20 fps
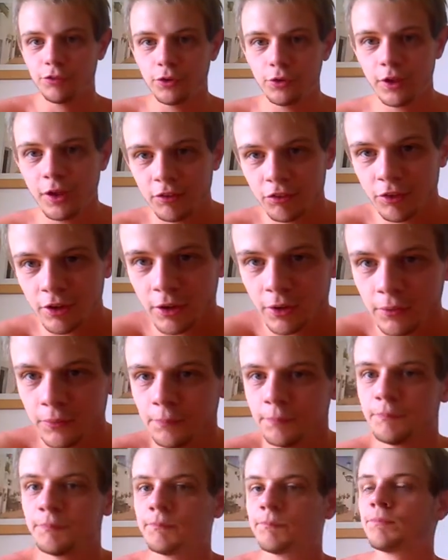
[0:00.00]
a few days
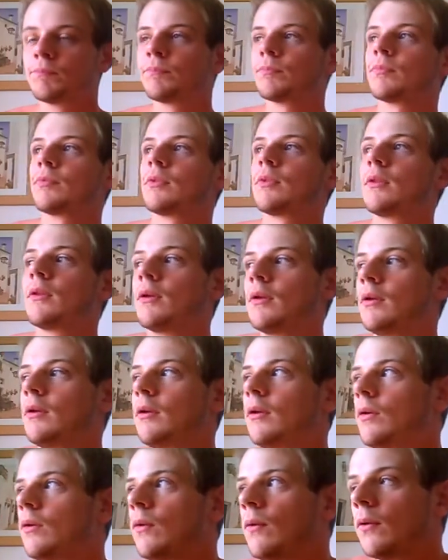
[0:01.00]
ago
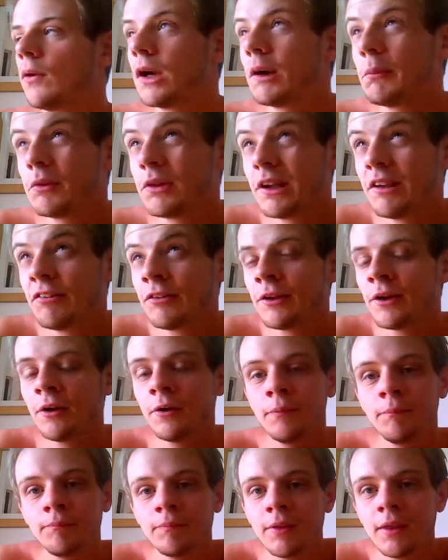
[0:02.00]
or a couple days
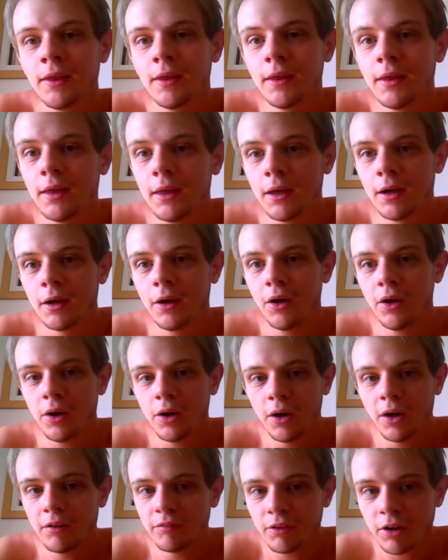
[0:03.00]
ago
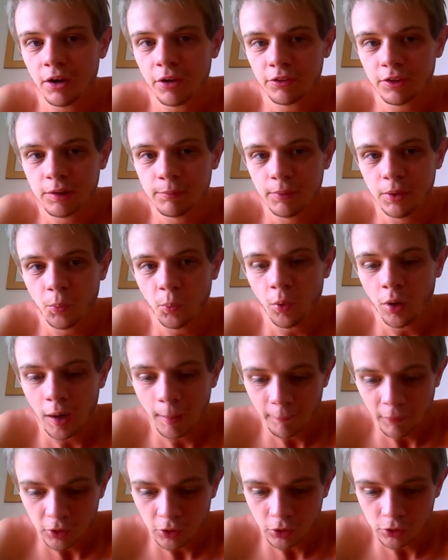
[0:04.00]
of asking me why
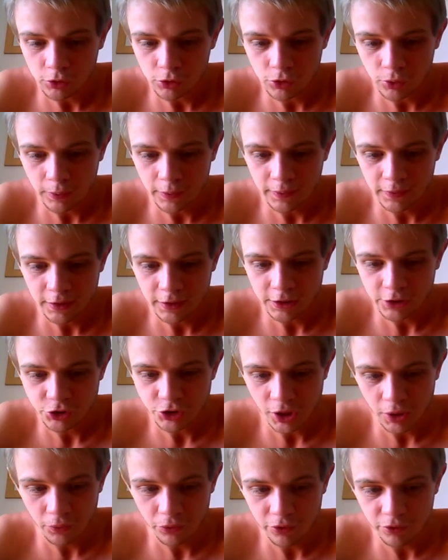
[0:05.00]
am I not doing the
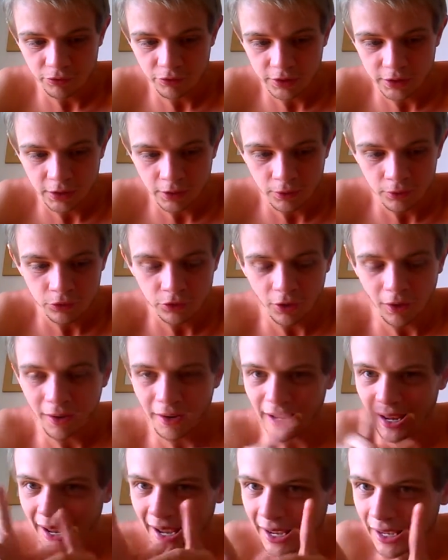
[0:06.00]
Jelsa videos.
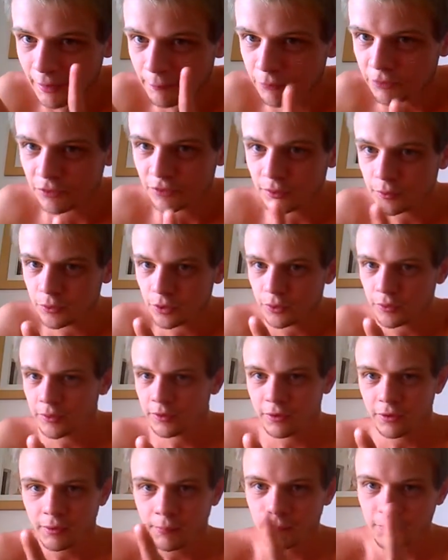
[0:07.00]
I am still
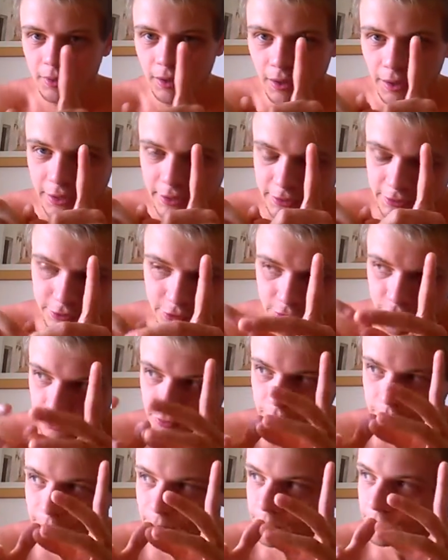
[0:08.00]
doing them. I
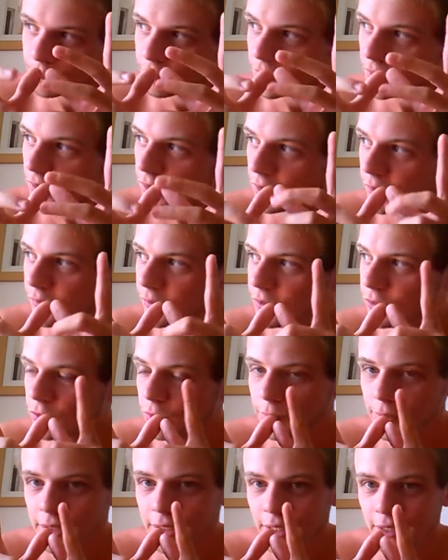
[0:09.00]
going
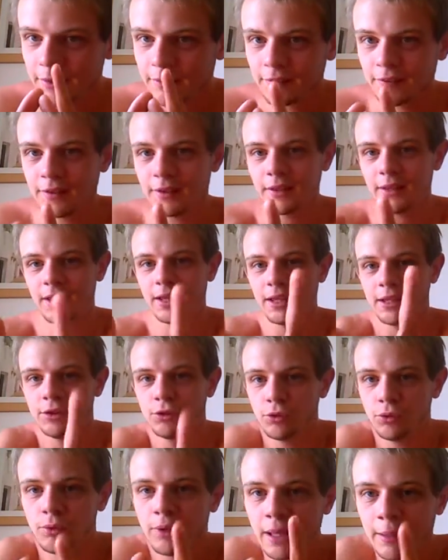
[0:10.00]
to be getting a
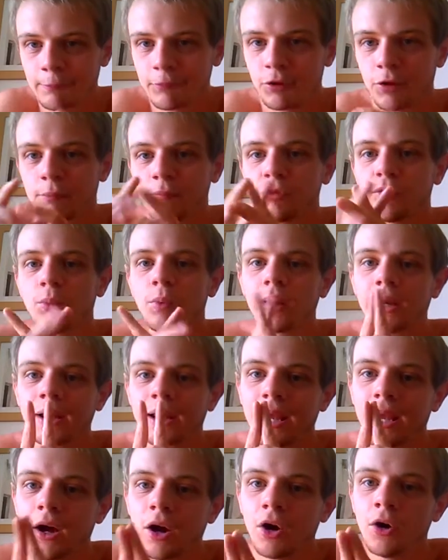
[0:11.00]
new laptop when I
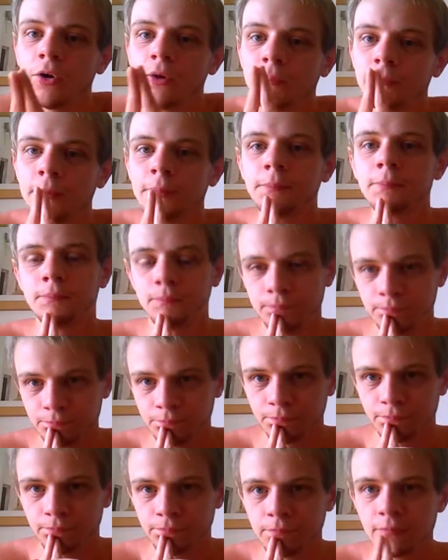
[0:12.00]
get home.
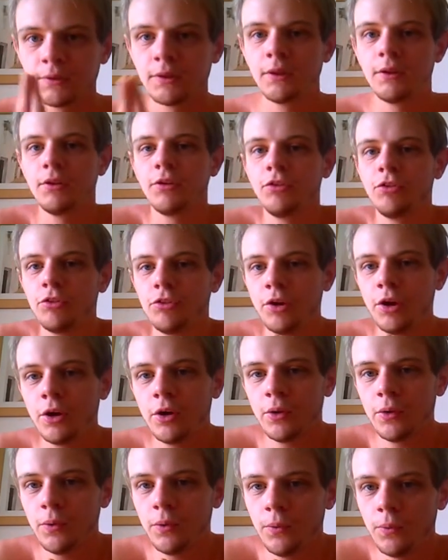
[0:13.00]

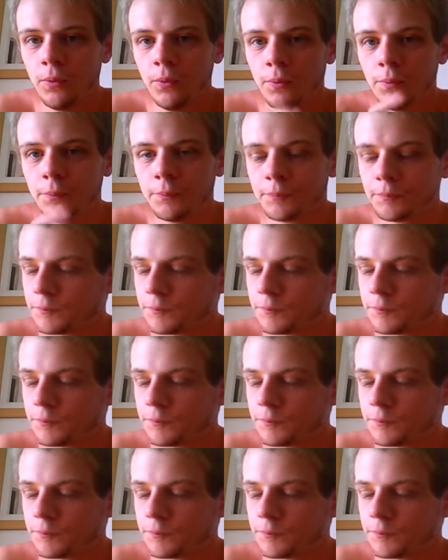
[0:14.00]
So